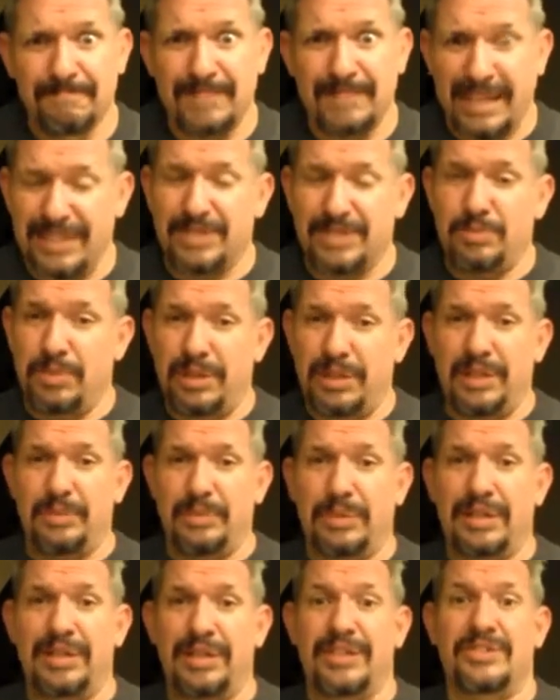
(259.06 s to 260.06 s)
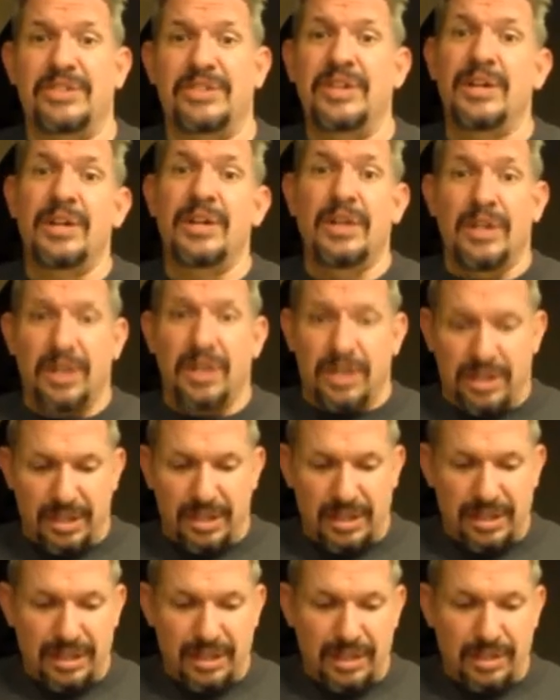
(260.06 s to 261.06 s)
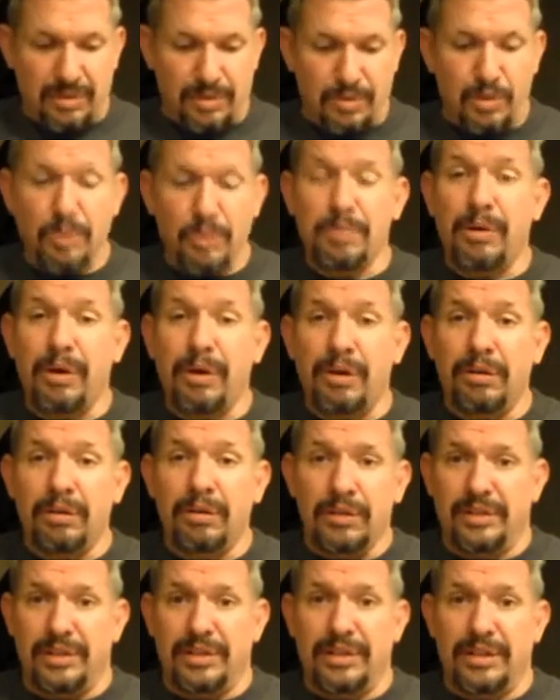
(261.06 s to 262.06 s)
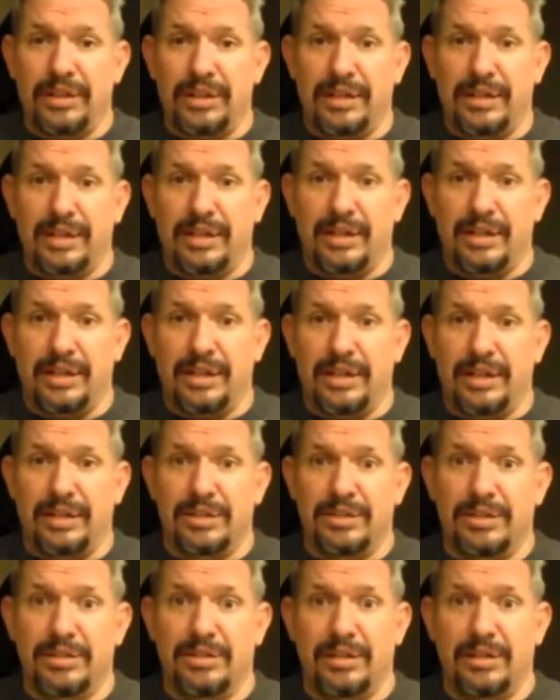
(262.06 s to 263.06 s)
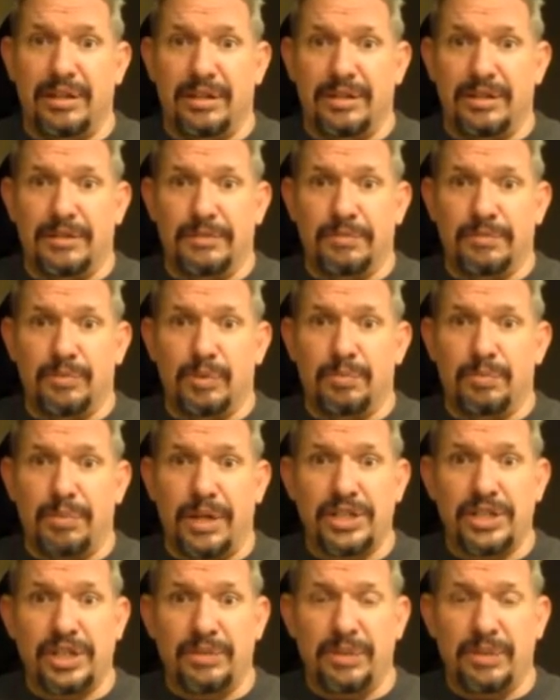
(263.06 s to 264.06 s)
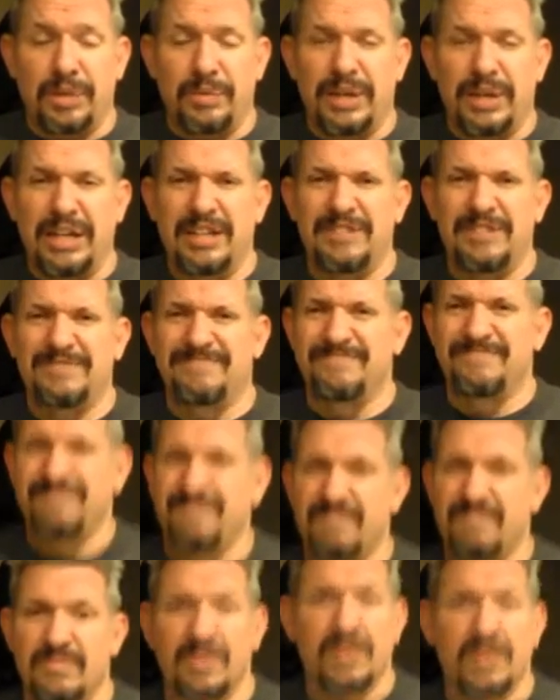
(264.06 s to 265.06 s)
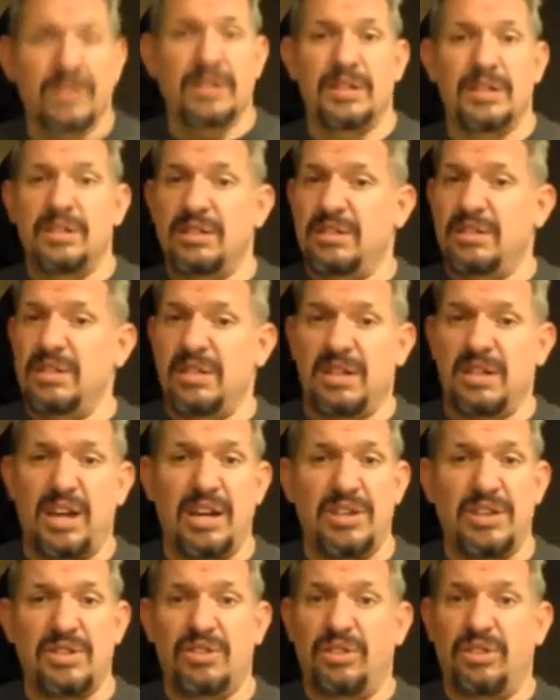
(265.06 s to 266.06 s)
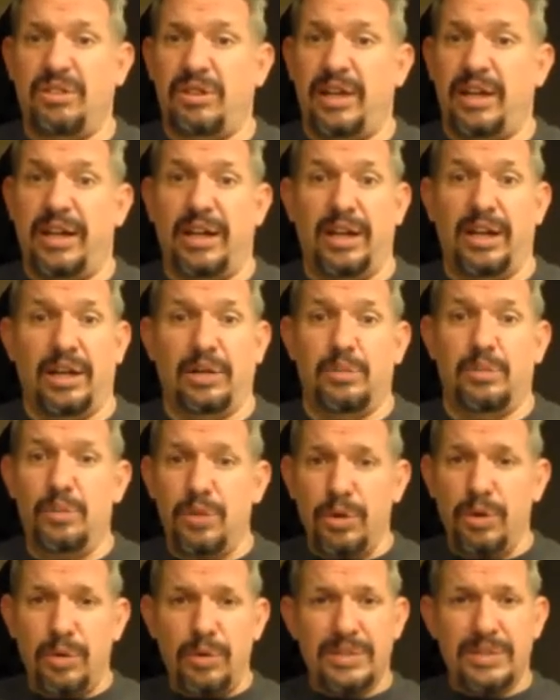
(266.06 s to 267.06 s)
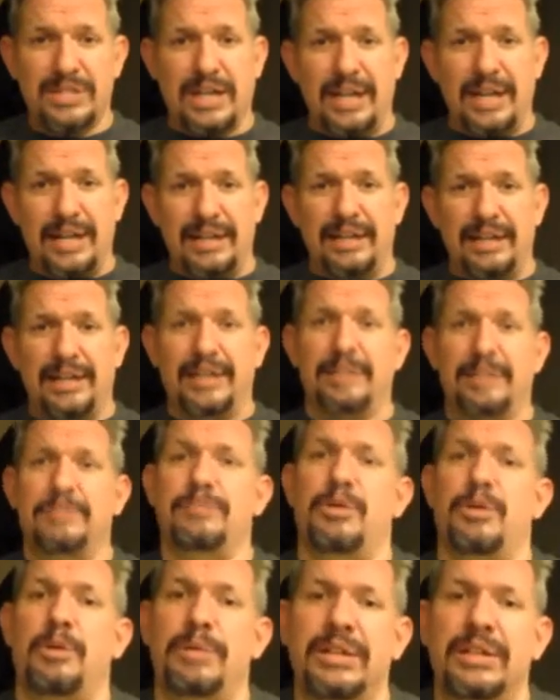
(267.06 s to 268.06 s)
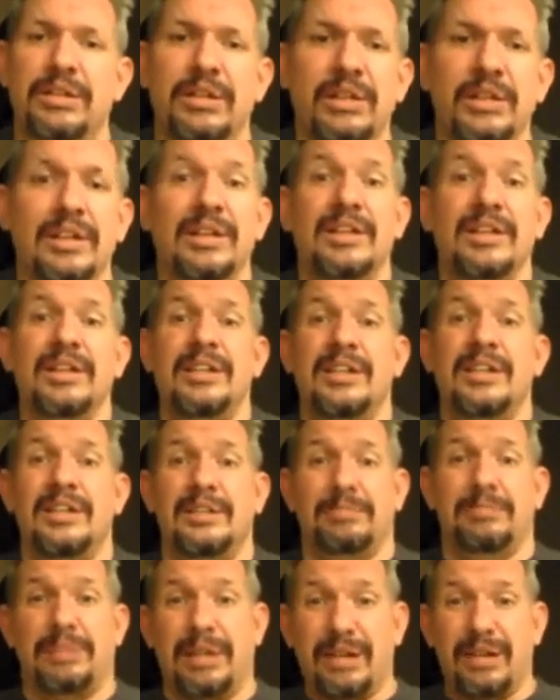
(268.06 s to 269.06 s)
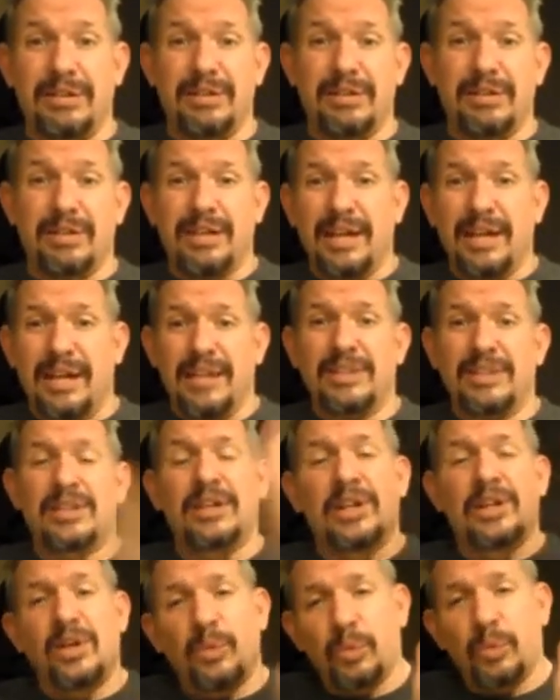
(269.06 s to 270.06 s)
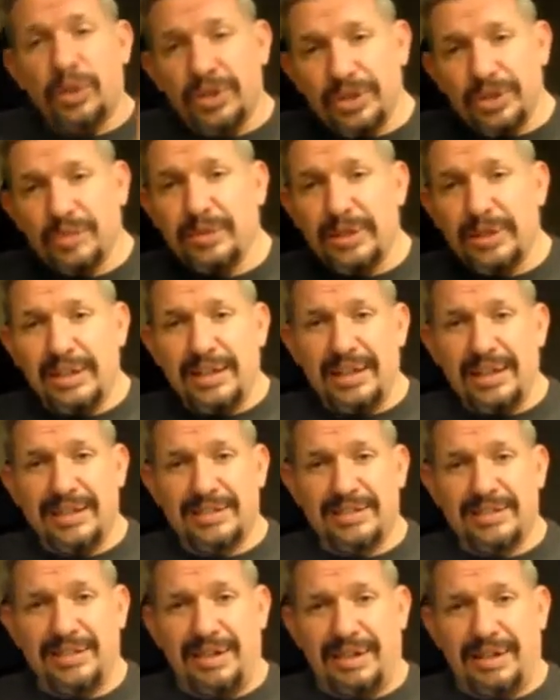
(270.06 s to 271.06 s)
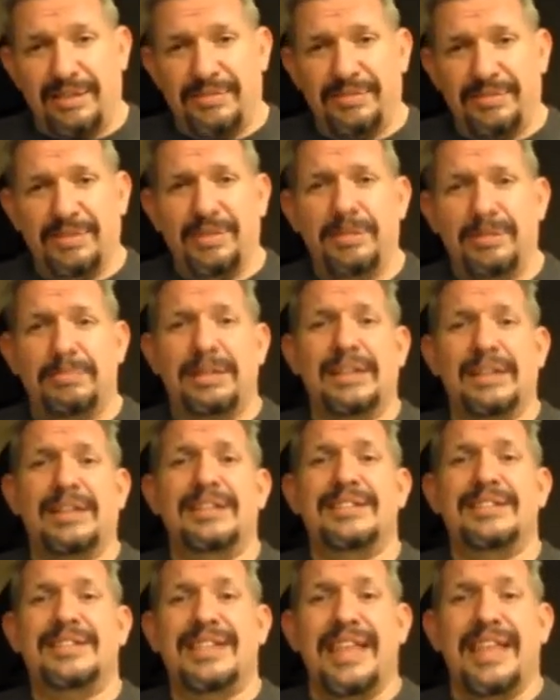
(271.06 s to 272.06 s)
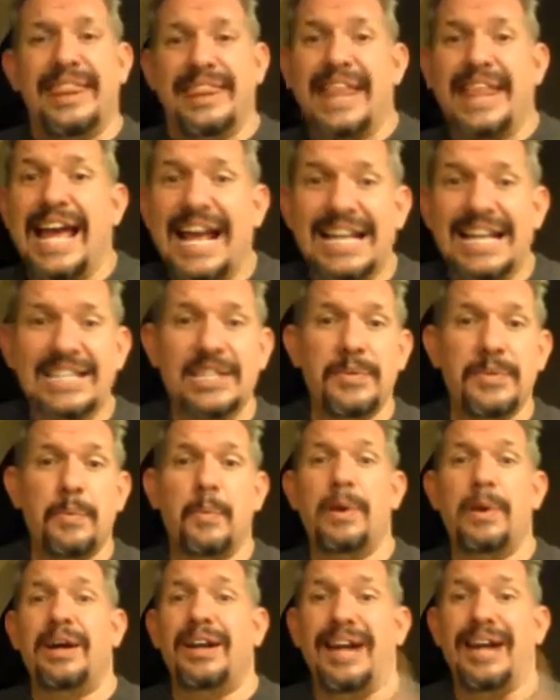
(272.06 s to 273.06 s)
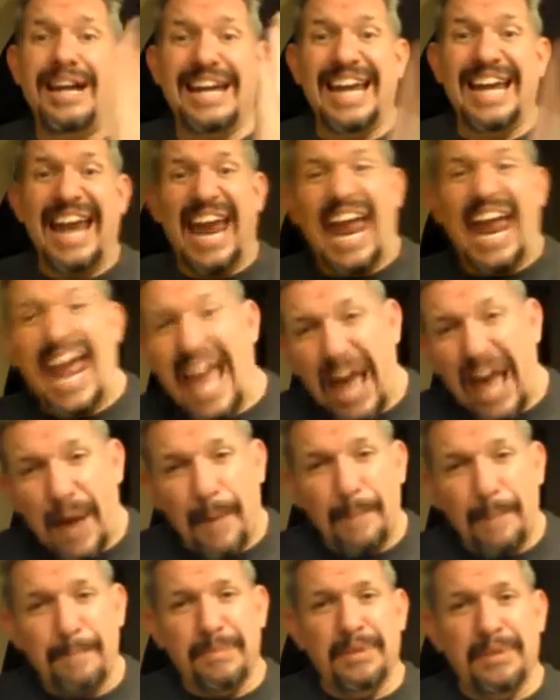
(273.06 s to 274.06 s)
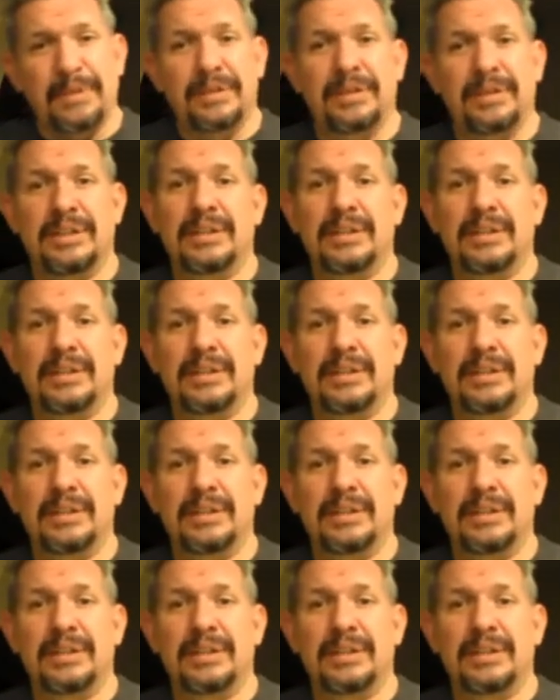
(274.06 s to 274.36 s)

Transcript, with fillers: That's really what it is. You're going to get RuPaul. You're going to get um, Project Runway. The occasional, like, woo, it's a highlight moment. But other than that, we're doing geek stuff because that's what I am.